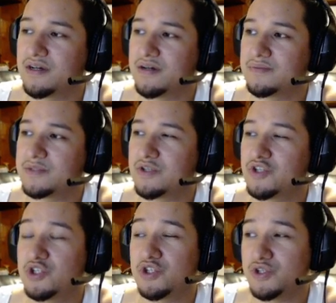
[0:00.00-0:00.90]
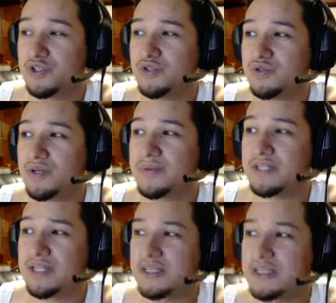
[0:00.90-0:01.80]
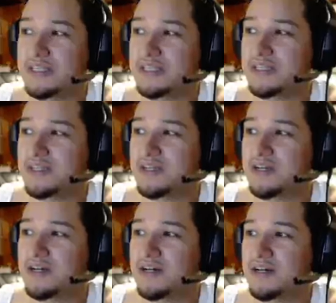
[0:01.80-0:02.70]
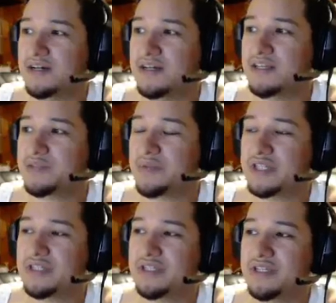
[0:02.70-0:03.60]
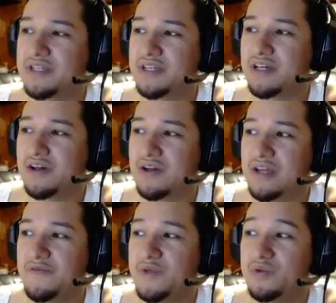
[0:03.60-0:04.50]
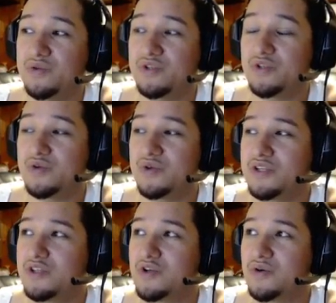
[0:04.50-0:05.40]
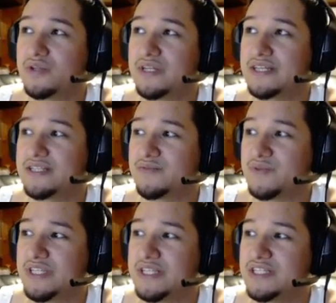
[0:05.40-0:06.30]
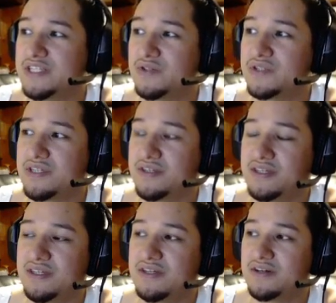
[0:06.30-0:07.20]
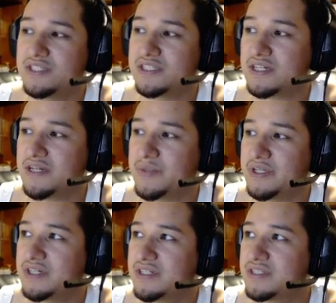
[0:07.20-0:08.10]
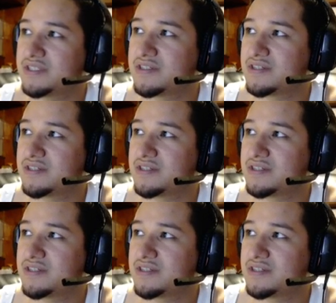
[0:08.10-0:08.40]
So you could do something like this, especially if you don't like really need to use EE on this guy, because